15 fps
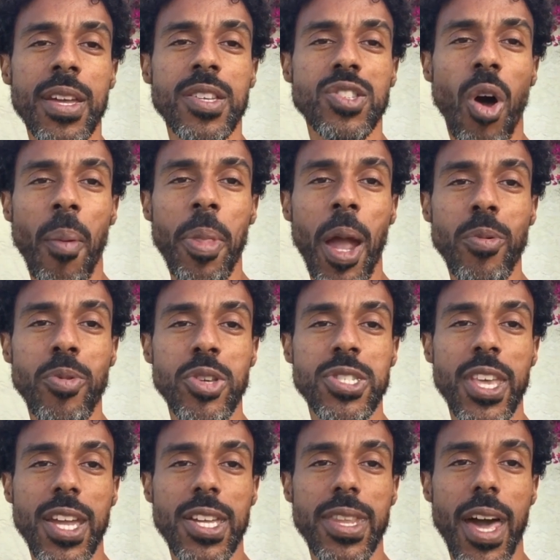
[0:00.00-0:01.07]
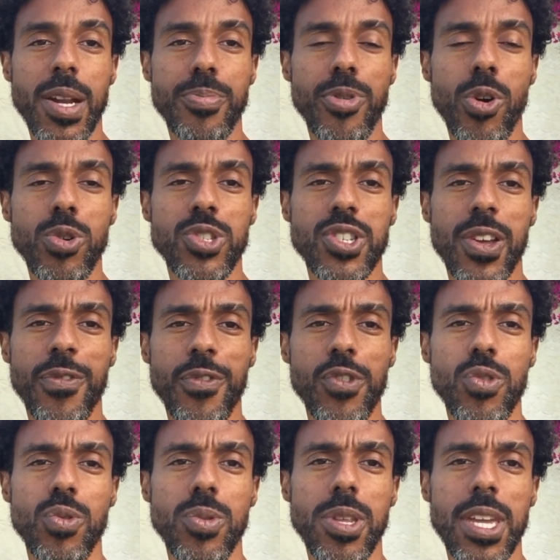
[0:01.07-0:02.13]
So I'm not really taking that approach. If
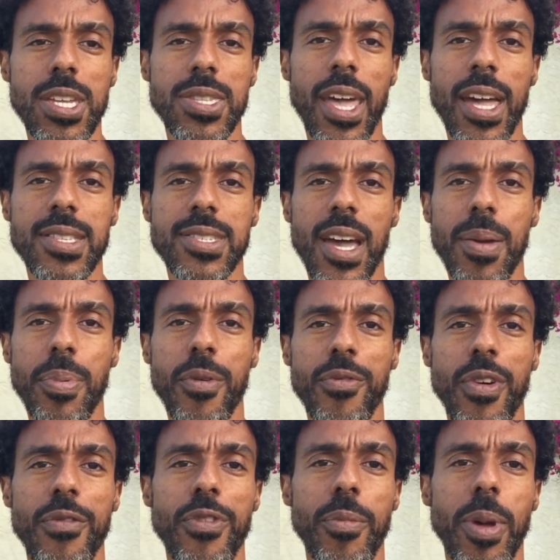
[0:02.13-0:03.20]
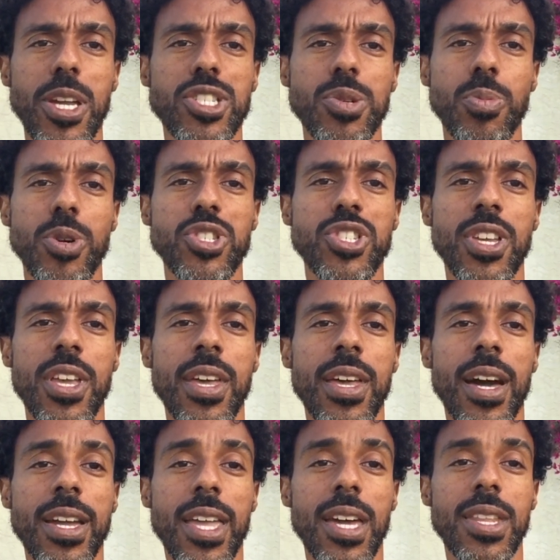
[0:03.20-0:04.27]
you need that type of information, which
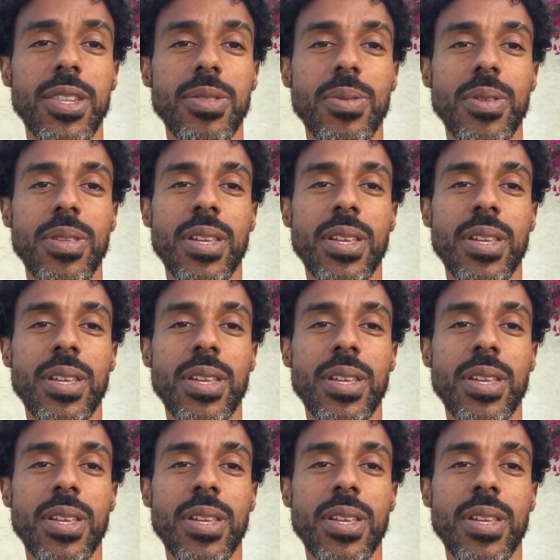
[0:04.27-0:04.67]
again,